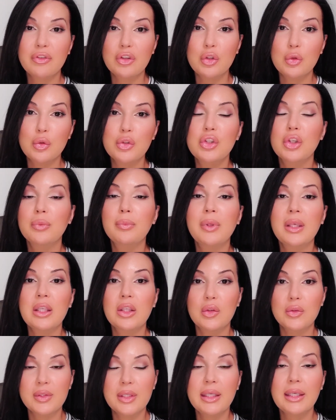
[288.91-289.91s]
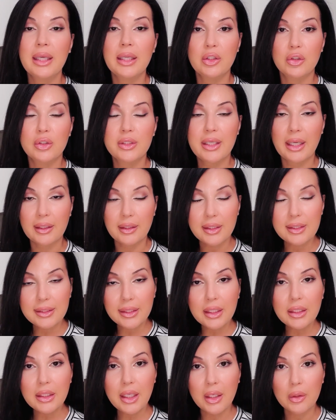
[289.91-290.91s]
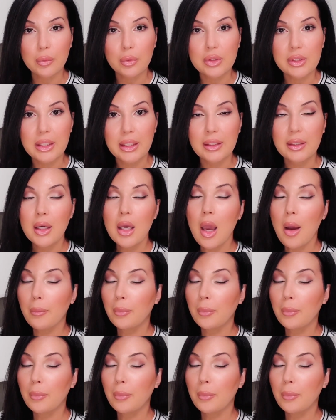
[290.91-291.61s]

you should be using in your daily skincare routine.